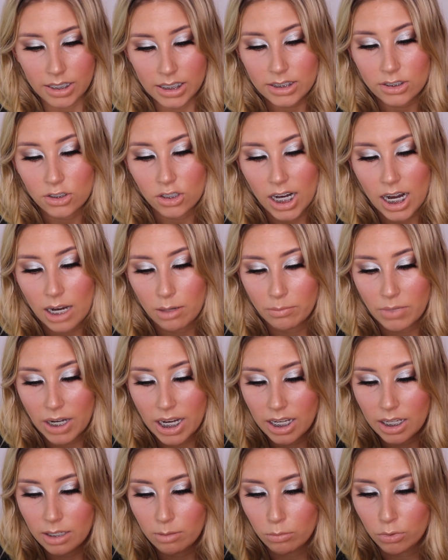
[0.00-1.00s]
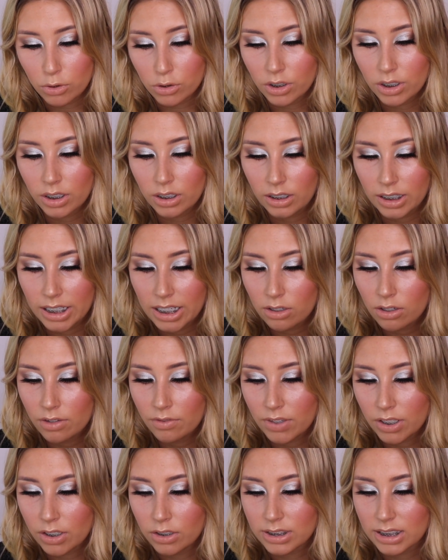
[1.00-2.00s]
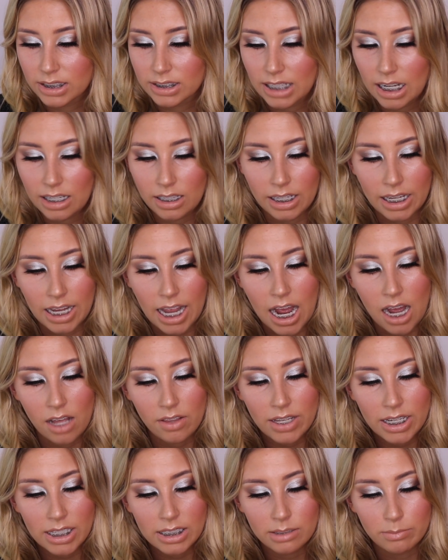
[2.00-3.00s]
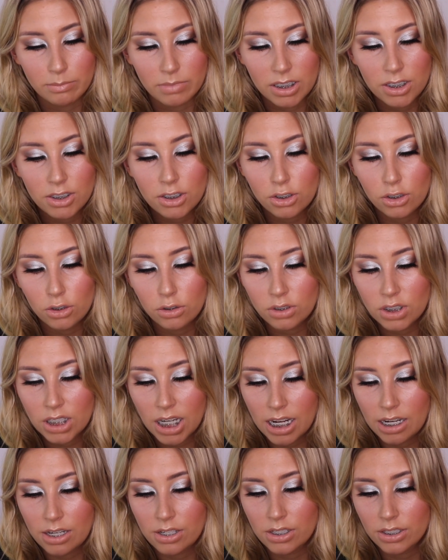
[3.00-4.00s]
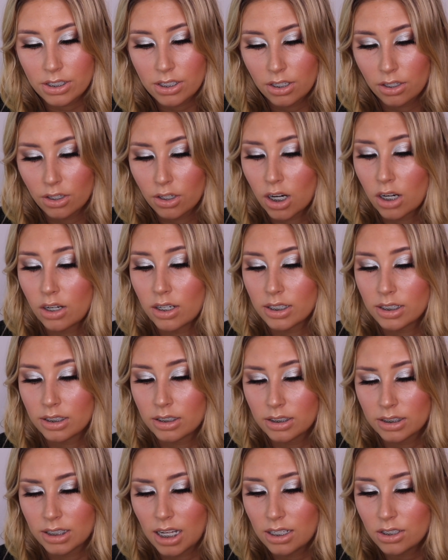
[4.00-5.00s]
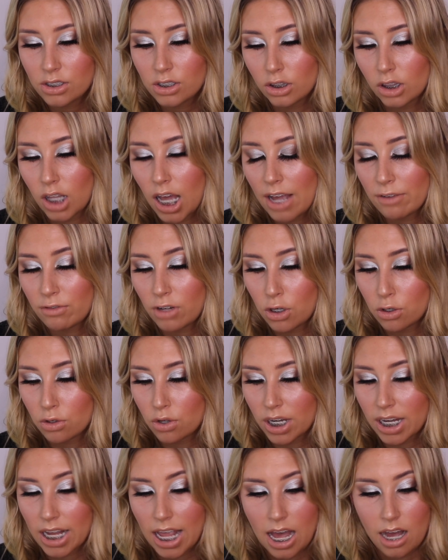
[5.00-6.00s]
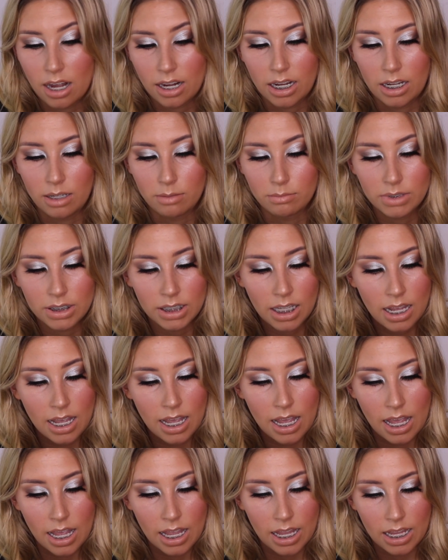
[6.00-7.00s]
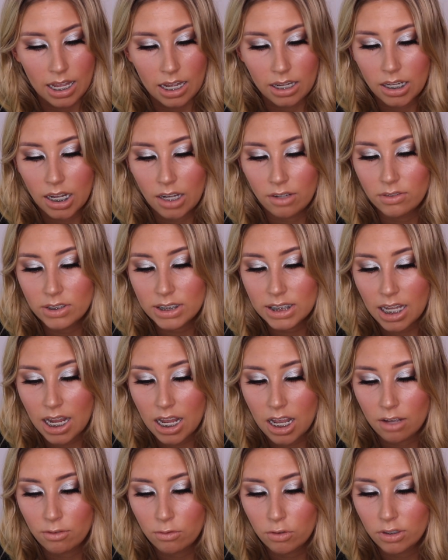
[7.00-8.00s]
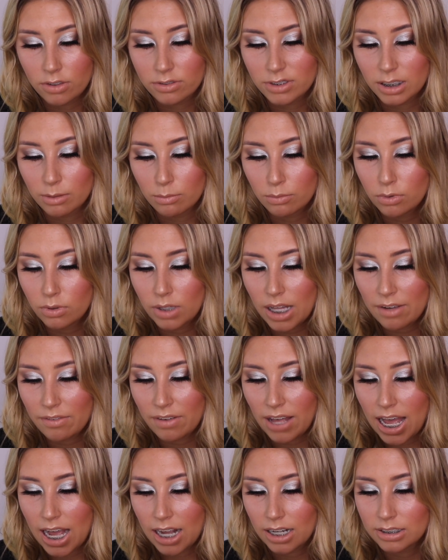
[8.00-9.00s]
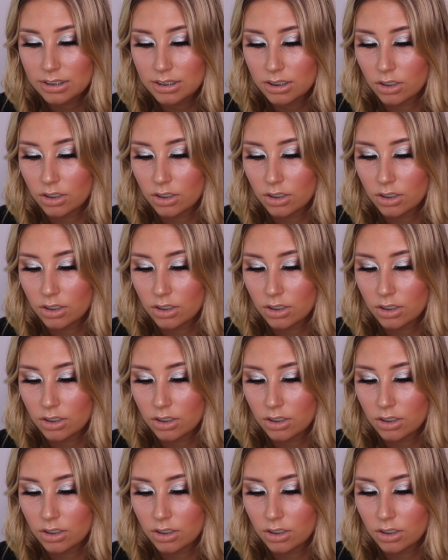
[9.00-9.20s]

this groundbreaking book, Clear reveals exactly how these minuscule changes can grow into such life-altering outcomes. He uncovers a handful of simple life hacks,